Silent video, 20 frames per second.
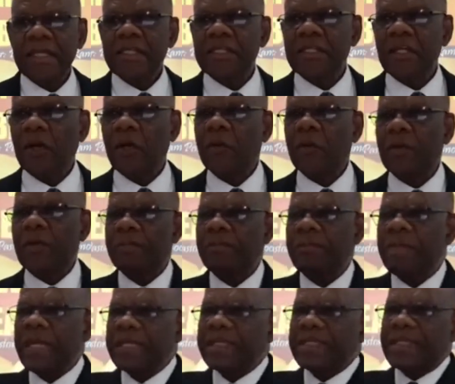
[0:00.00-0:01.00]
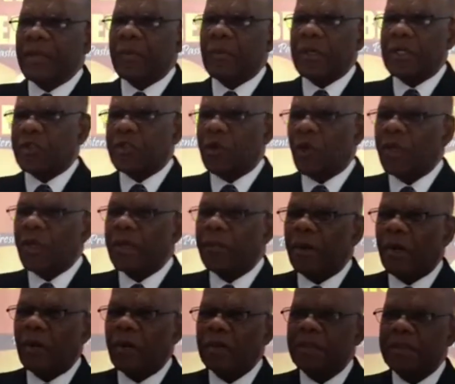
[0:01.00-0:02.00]
So the beast that we are talking
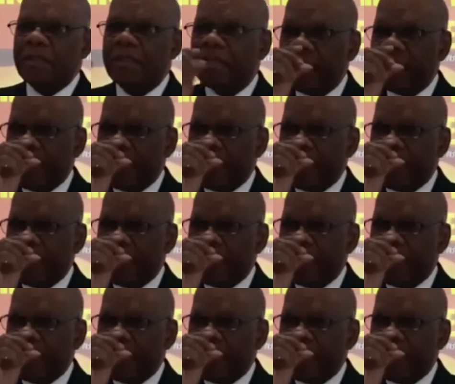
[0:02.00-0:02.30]
about